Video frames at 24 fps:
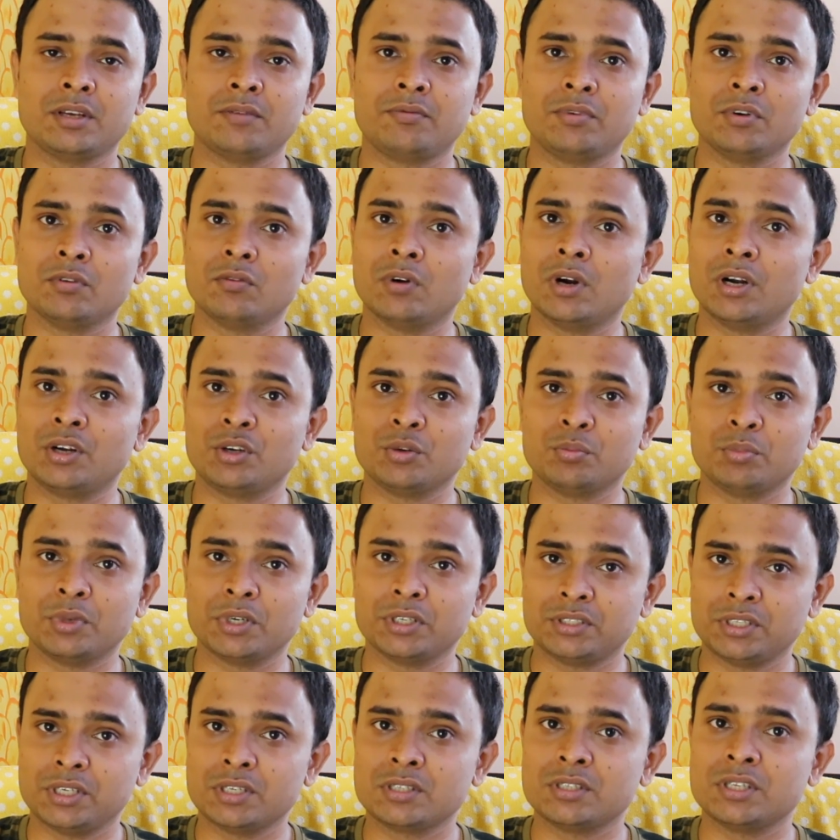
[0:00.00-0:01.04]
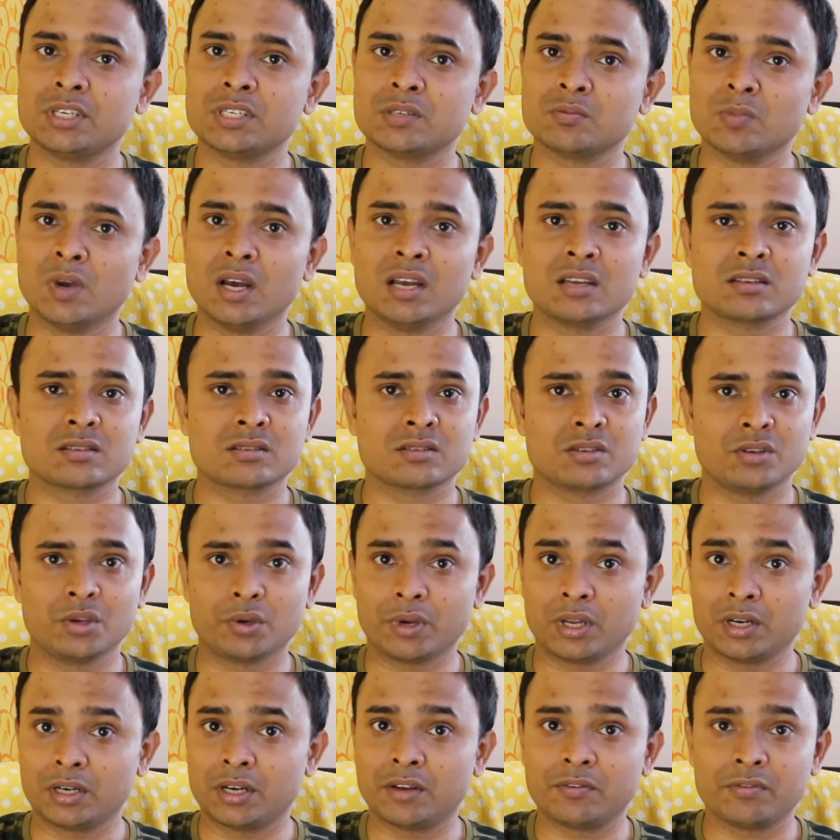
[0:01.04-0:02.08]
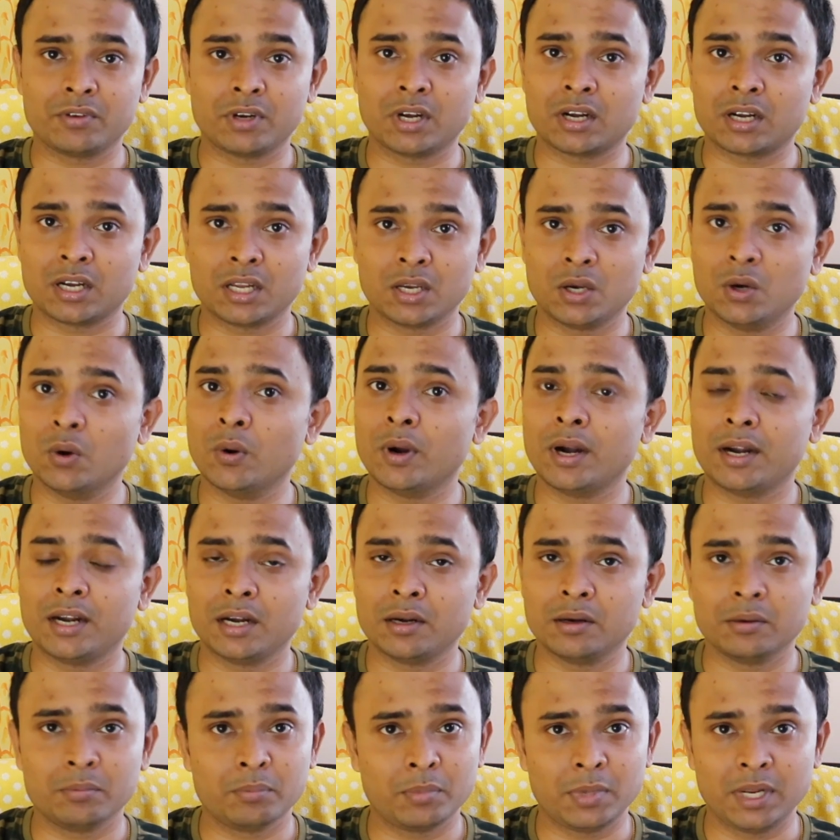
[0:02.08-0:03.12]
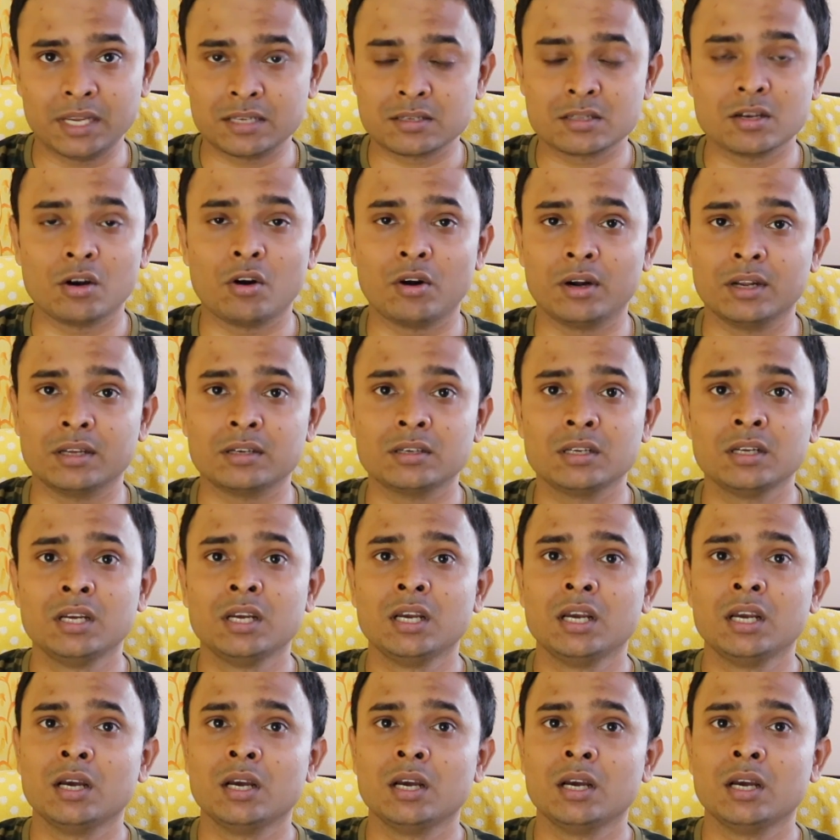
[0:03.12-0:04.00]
If you want to purchase these masks, you can definitely go ahead and place the order.